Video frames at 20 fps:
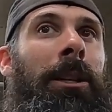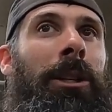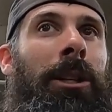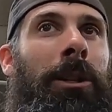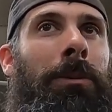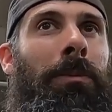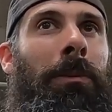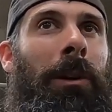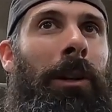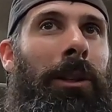
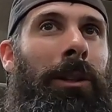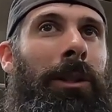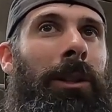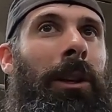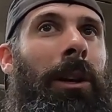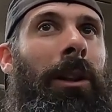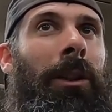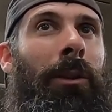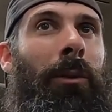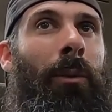just because
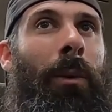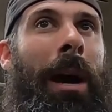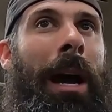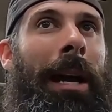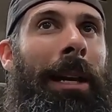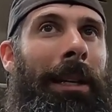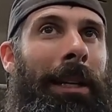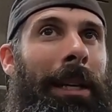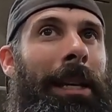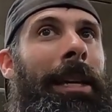of the
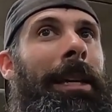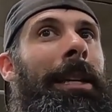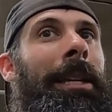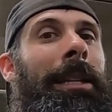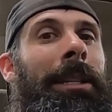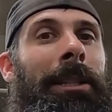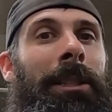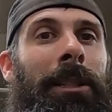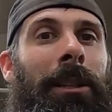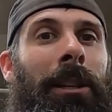winding in
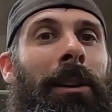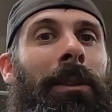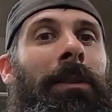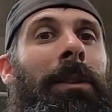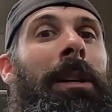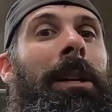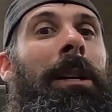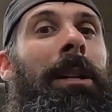it and stuff.